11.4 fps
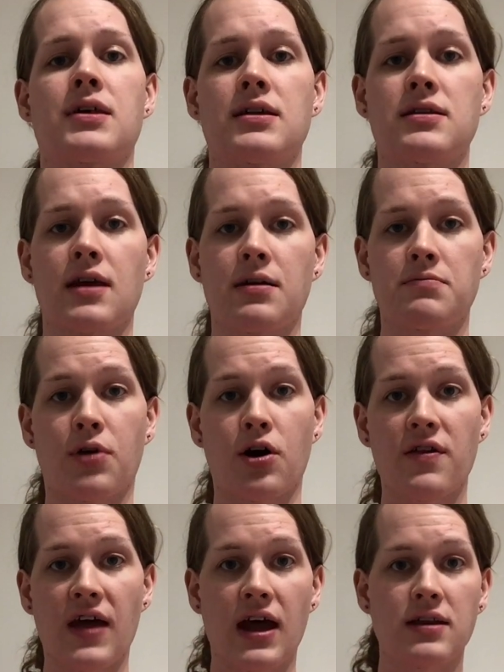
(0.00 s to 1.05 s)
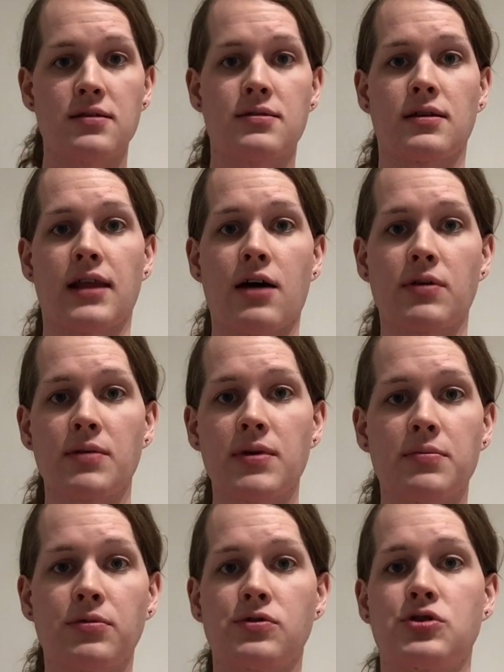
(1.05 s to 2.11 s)
and part of that is allowing
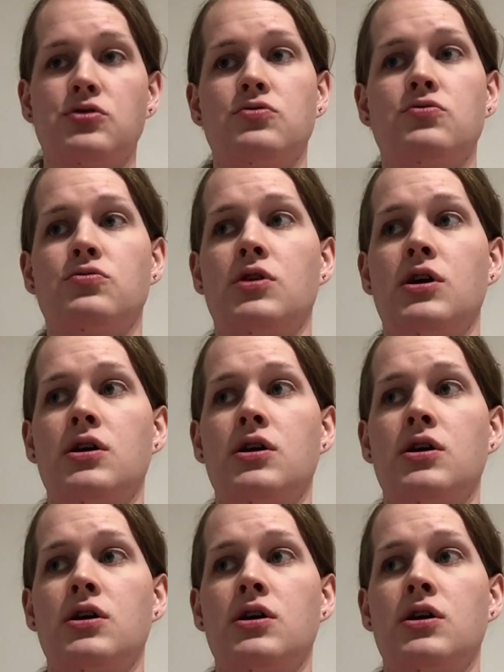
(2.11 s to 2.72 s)
people to